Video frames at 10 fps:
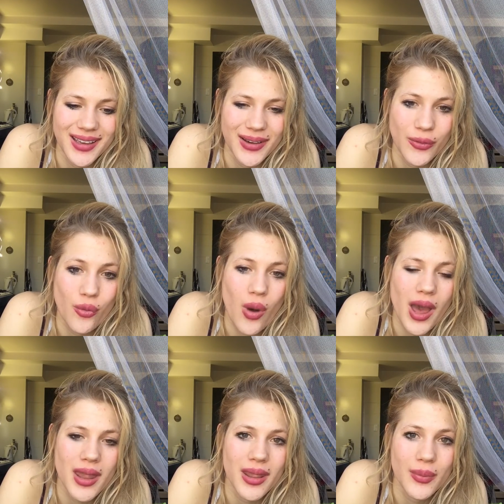
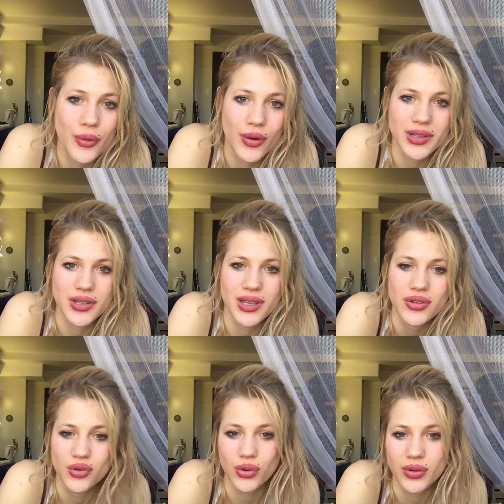what the parental
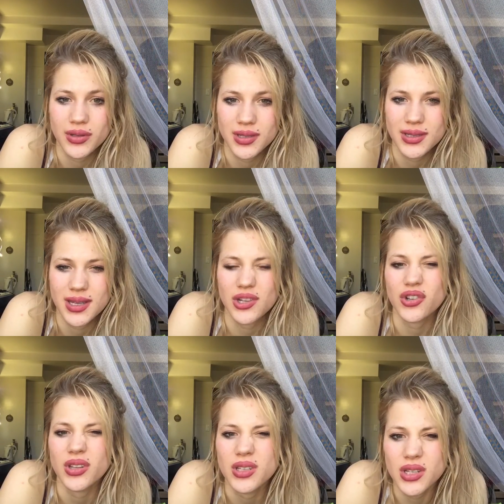controls
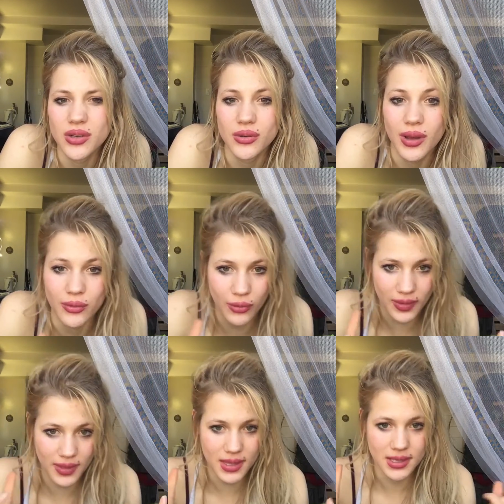essentially do and
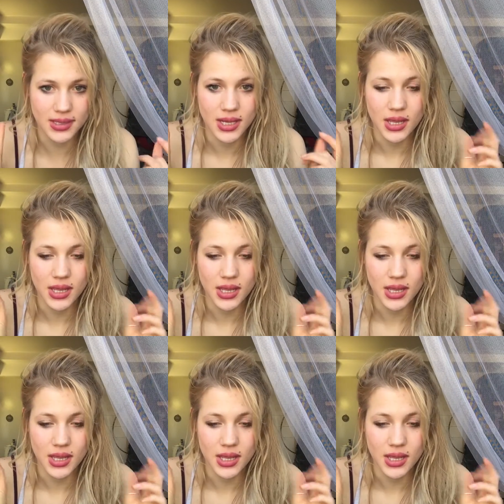what the